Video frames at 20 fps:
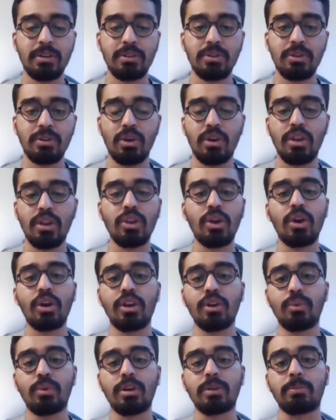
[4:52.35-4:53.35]
you know a
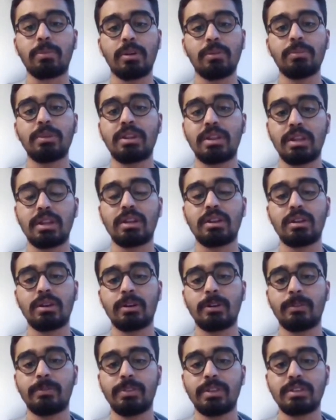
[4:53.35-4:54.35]
longer work permit and
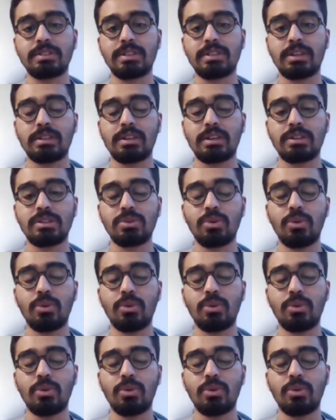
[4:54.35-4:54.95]
things like that.